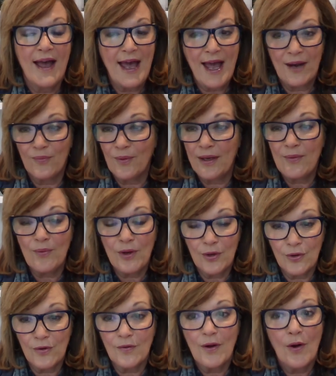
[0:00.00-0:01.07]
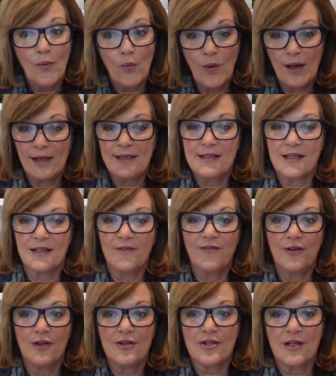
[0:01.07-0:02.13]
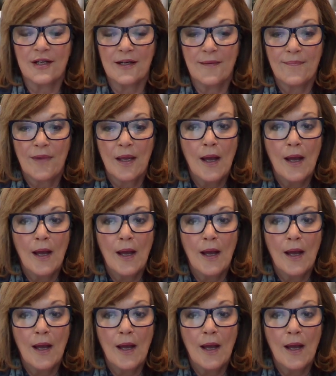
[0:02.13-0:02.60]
and we will well into the future.